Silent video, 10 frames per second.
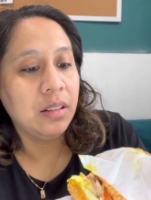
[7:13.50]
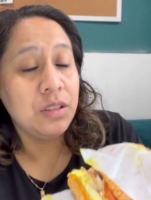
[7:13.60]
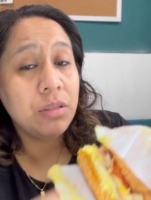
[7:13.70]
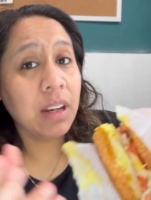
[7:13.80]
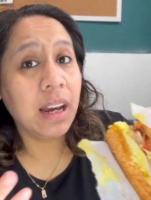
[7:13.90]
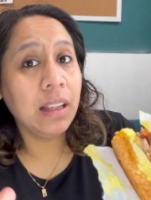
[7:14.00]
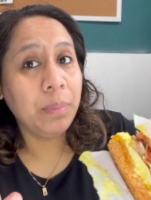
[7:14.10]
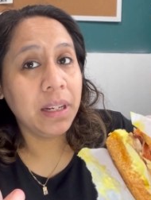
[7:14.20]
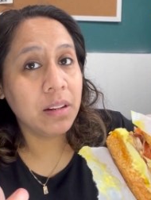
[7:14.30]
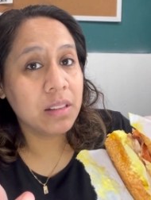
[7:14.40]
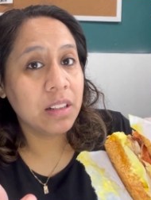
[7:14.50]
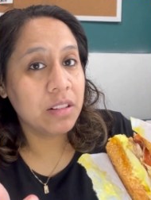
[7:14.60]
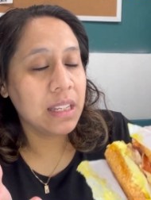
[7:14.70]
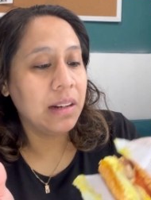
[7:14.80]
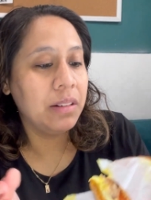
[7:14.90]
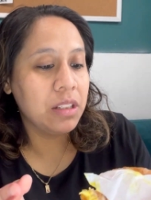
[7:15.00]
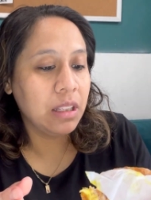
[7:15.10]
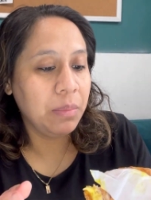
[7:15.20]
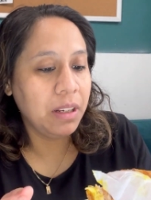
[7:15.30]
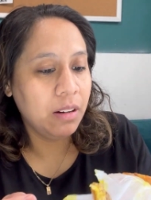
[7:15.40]
Do you get jalapenos in your sandwich?
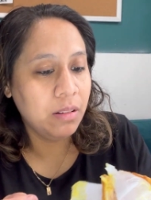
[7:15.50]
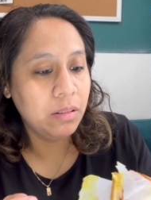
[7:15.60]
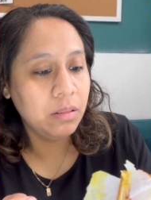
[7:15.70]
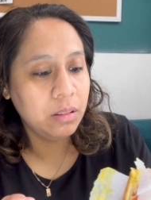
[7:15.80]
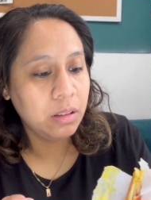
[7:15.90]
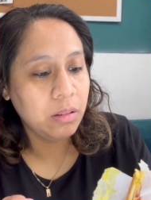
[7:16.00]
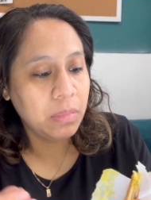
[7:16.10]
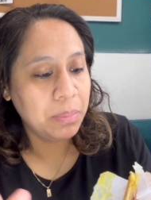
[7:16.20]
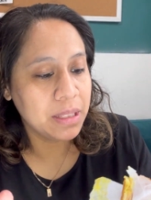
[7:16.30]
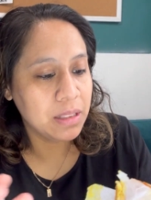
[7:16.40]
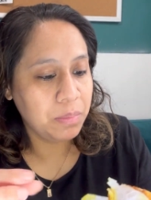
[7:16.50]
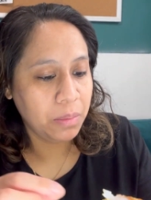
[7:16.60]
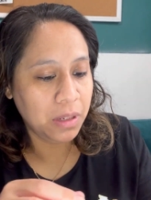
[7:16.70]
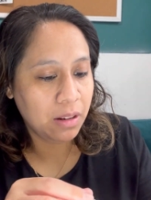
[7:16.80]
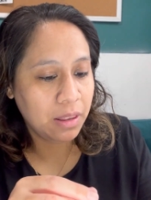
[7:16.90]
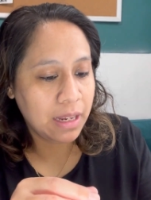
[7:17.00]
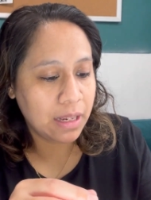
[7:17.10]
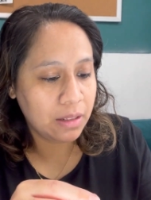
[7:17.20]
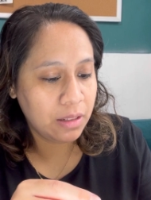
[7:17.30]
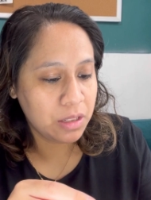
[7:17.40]
Let me know my bestie put me on
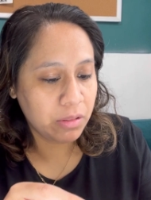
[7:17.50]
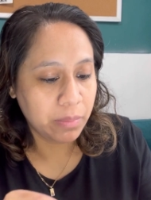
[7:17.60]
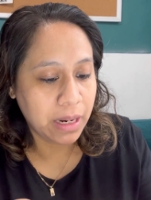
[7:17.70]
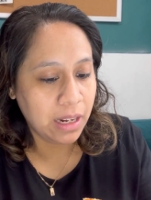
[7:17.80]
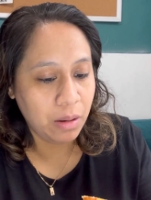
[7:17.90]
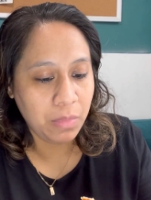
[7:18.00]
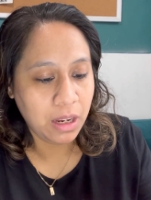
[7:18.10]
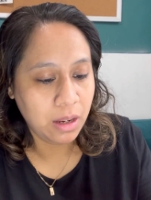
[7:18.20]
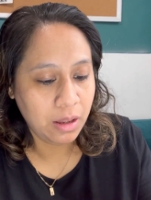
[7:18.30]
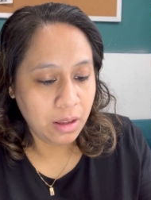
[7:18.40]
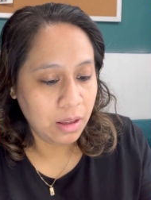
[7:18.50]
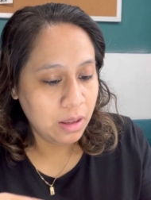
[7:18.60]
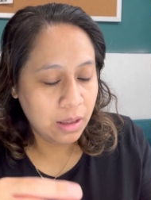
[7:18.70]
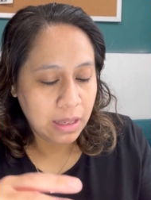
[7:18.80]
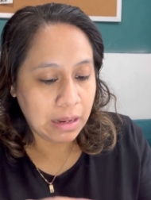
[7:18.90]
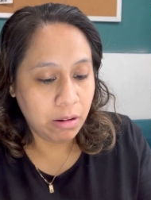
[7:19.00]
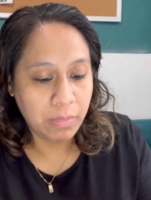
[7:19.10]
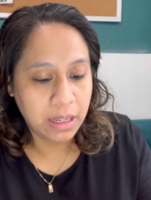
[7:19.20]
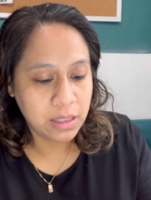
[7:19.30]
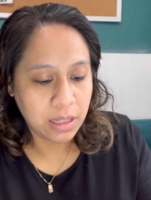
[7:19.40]
that. She reminded me how
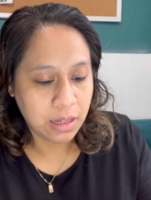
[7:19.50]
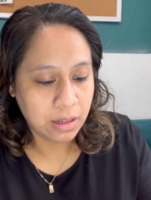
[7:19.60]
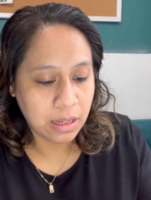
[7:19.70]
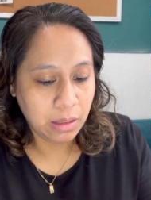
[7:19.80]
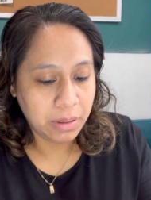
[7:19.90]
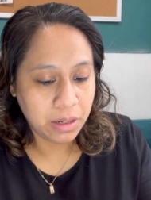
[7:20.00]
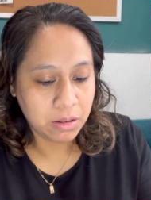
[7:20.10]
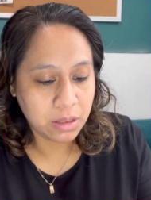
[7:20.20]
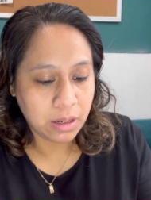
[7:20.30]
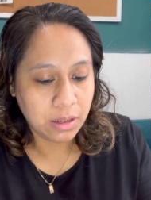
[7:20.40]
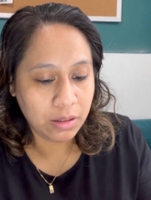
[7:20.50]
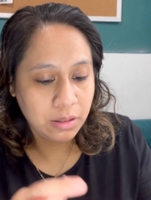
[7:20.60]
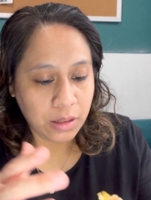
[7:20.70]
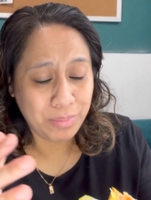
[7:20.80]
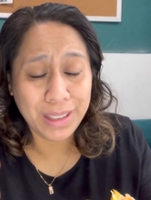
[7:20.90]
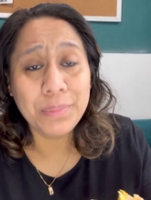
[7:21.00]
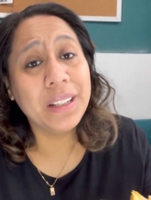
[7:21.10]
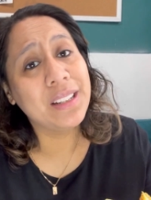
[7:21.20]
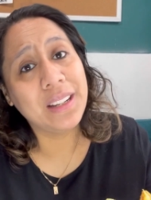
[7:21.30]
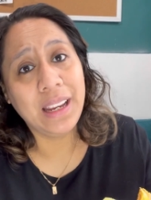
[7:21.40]
amazing jalapenos are in pretty
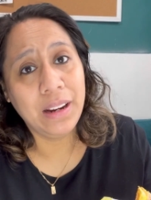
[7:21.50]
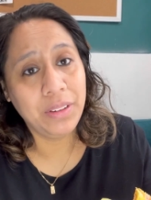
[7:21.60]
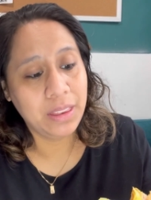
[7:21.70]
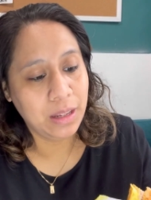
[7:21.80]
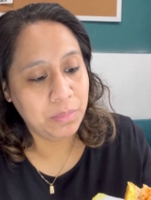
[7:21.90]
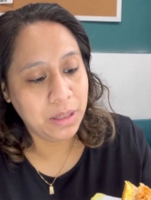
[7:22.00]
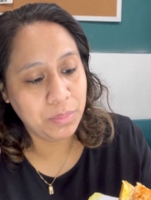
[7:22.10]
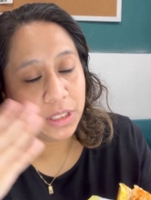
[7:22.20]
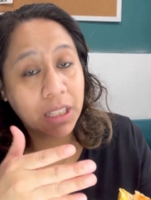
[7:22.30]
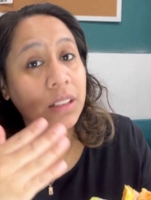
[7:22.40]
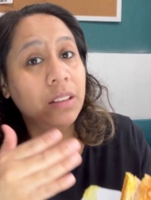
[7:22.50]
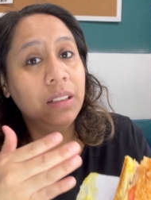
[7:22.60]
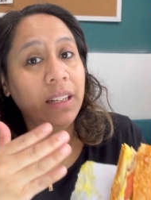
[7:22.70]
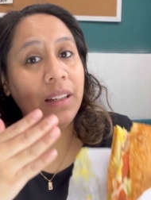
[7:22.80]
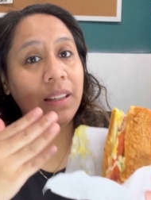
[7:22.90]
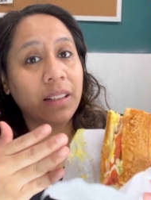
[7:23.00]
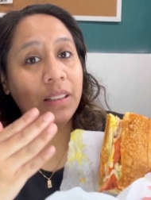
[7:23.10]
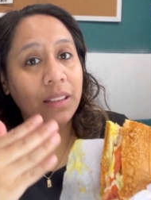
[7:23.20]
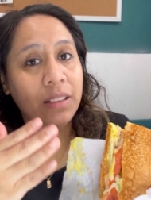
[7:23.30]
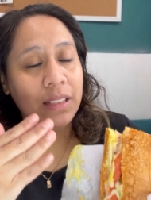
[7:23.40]
much everything, but particularly in a
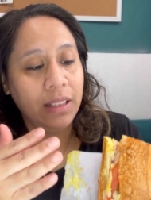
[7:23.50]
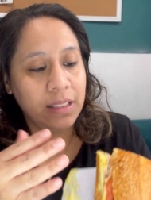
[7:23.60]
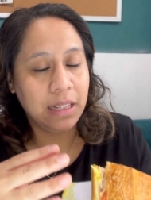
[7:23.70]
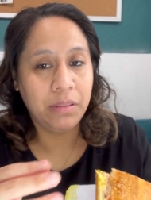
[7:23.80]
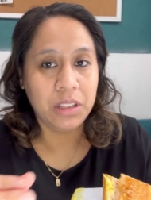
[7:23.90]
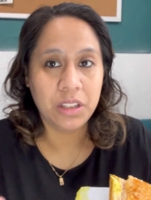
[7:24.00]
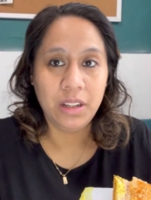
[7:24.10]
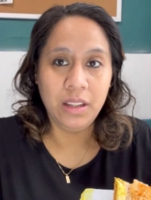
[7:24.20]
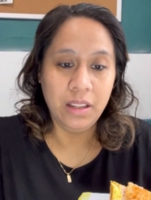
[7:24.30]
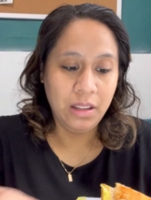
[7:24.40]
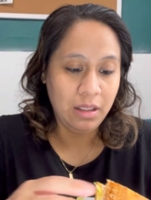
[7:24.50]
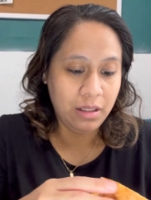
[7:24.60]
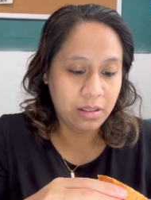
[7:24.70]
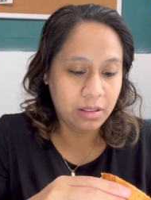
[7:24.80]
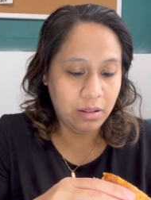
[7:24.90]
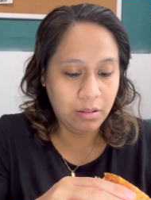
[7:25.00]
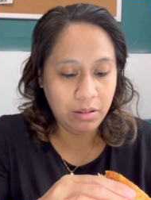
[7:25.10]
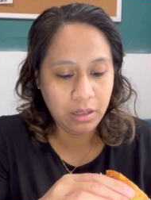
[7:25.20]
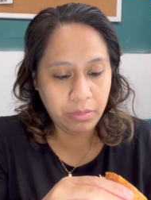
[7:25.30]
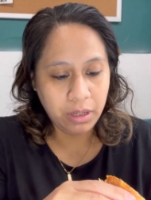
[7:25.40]
good deli sandwich. So
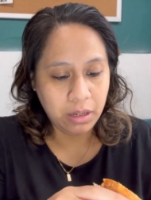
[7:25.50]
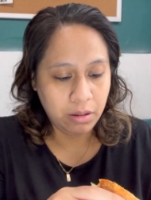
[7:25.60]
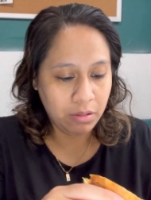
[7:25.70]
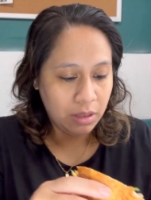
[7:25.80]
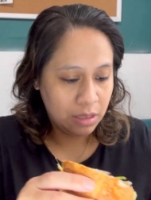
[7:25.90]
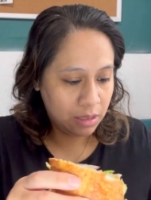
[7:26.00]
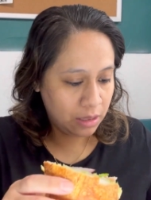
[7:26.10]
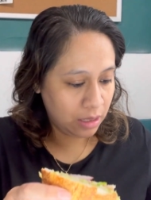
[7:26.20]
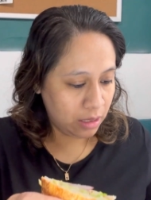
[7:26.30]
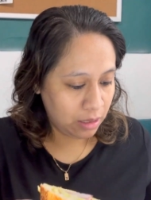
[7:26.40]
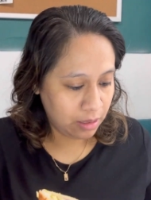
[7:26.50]
here we go. This is the